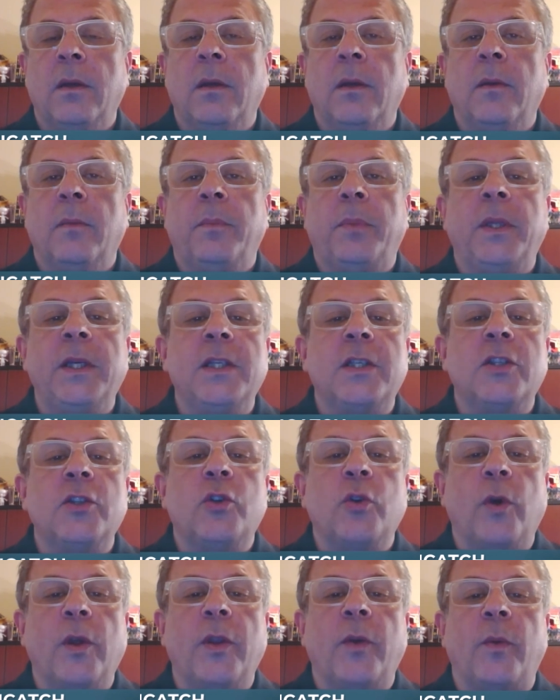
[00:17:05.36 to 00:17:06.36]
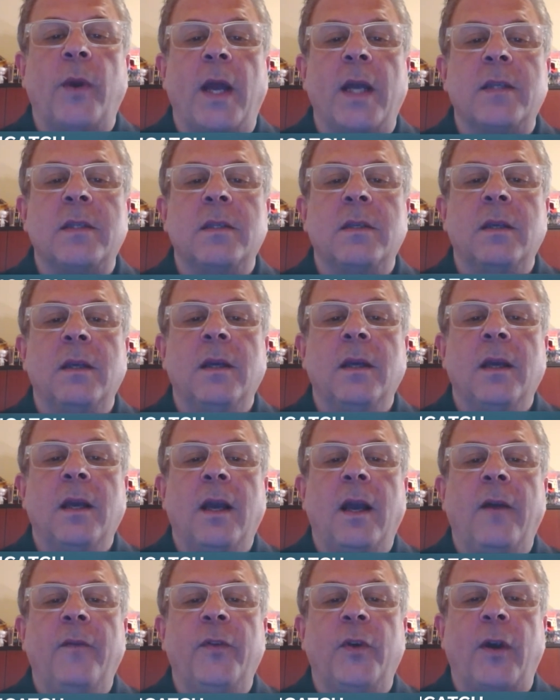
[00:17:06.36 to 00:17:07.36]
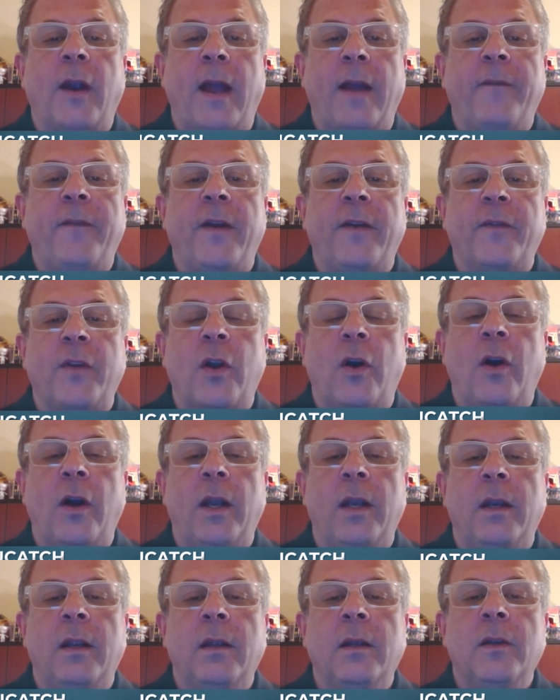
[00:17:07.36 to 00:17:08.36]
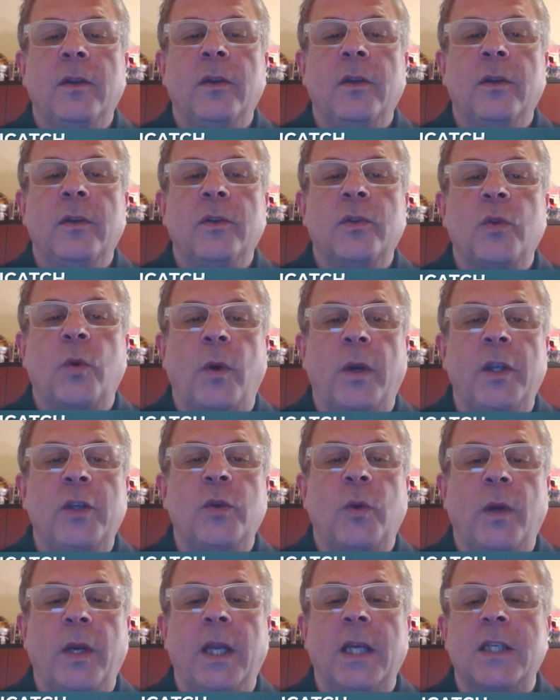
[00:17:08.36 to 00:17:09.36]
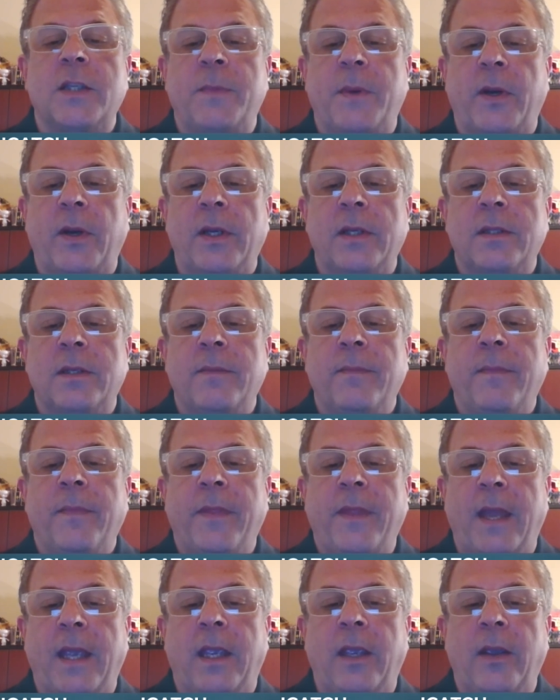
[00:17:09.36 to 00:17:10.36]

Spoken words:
Please enjoy the rest of your FFCON 2020 experience. Thank you.